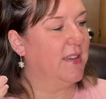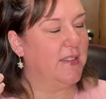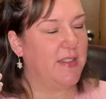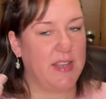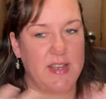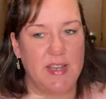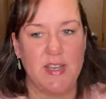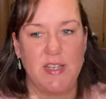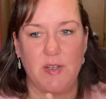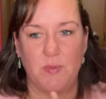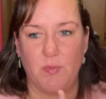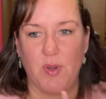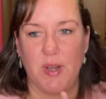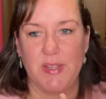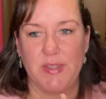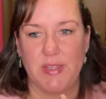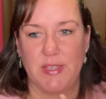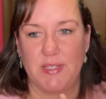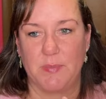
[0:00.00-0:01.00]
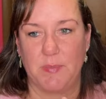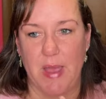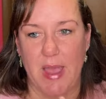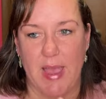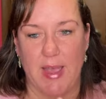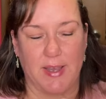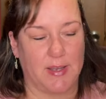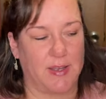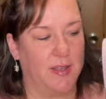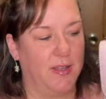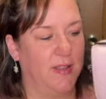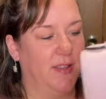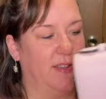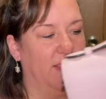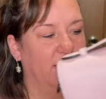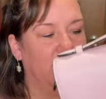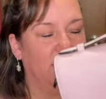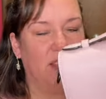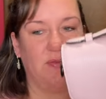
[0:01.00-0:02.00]
They need to bring this back.
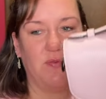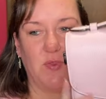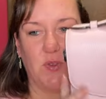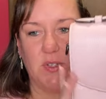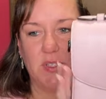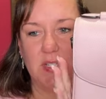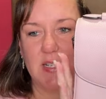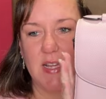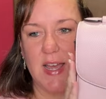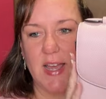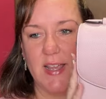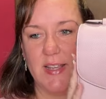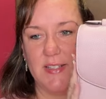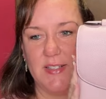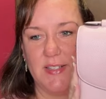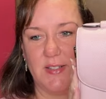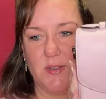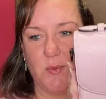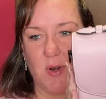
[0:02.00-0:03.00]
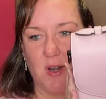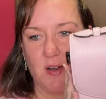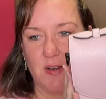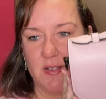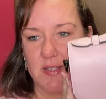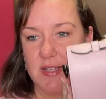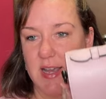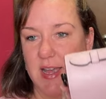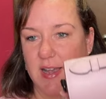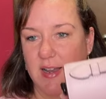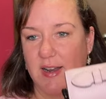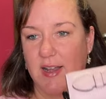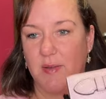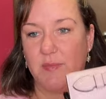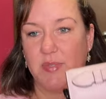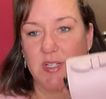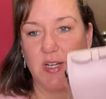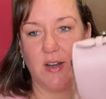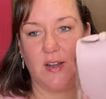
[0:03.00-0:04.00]
The full size is where it's at.
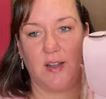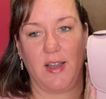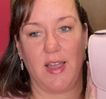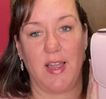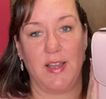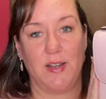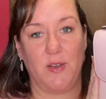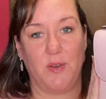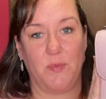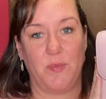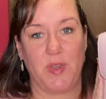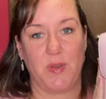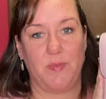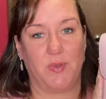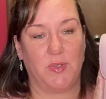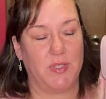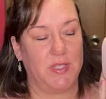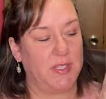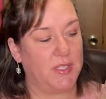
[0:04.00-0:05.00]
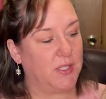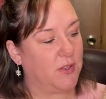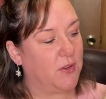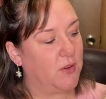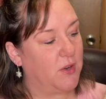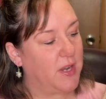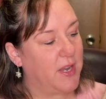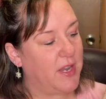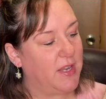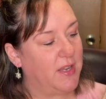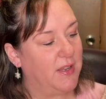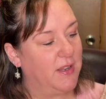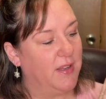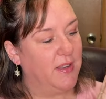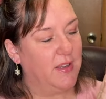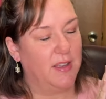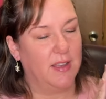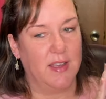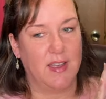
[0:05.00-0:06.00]
I'm sorry, I know people disagree.
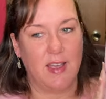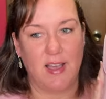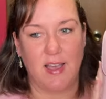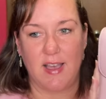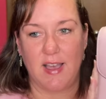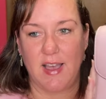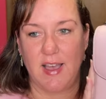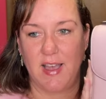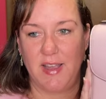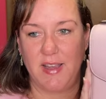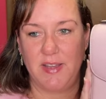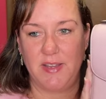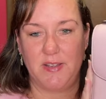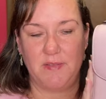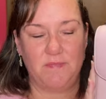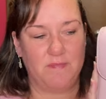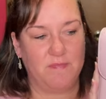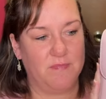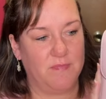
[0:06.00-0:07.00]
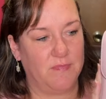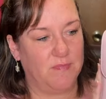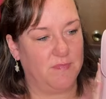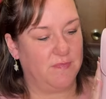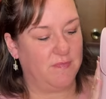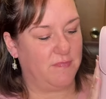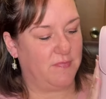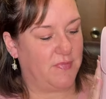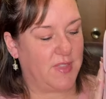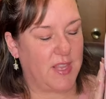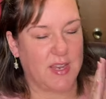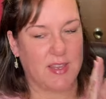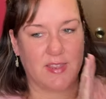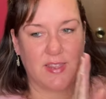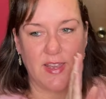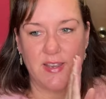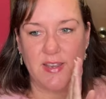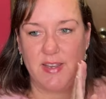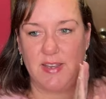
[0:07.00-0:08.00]
I think
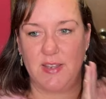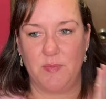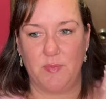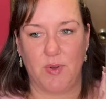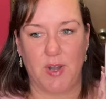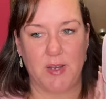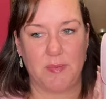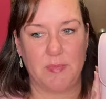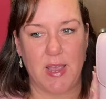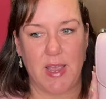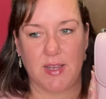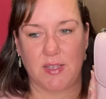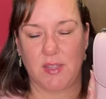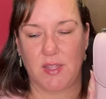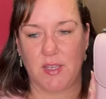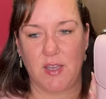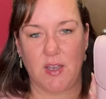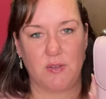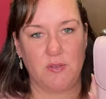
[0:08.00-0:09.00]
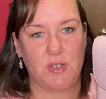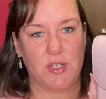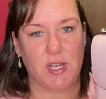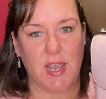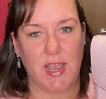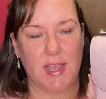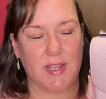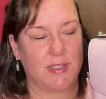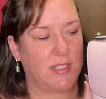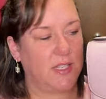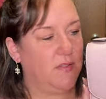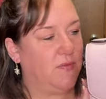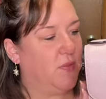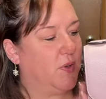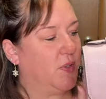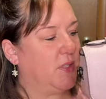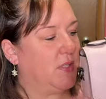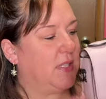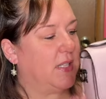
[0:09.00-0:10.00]
they need to bring back the Coach Cassie
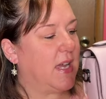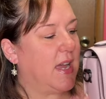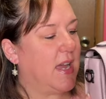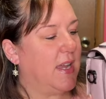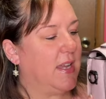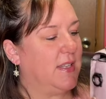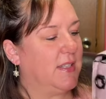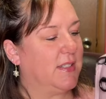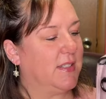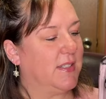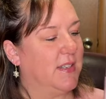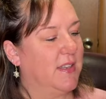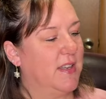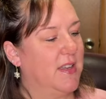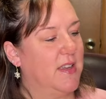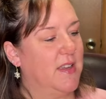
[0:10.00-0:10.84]
full size.